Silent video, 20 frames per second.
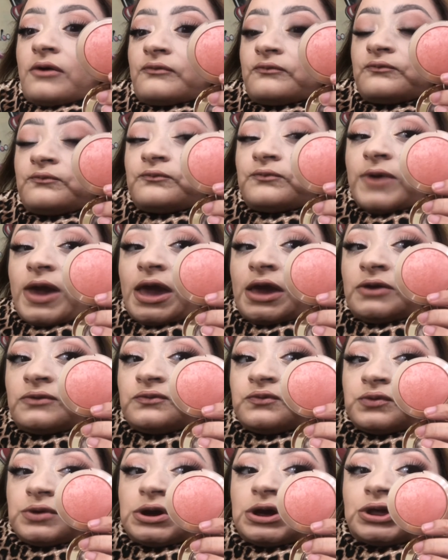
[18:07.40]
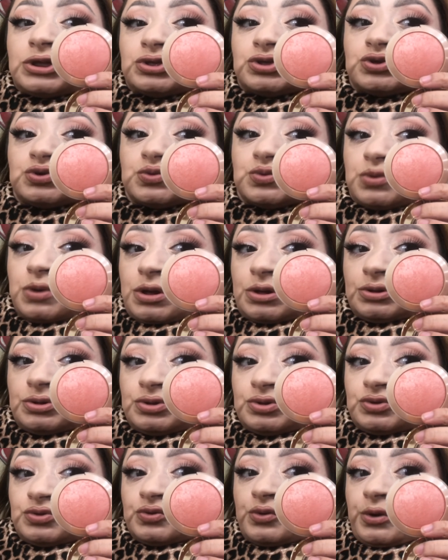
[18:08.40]
favorite
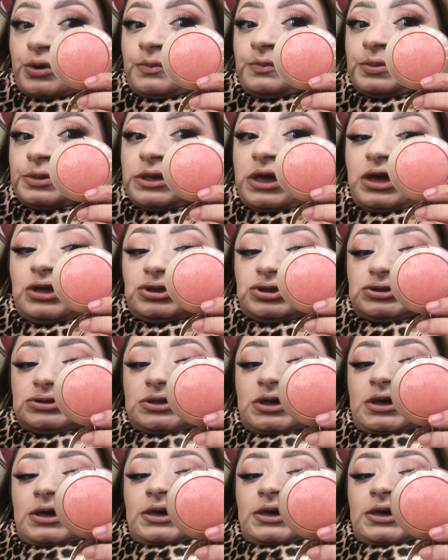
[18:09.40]
drugstore blush,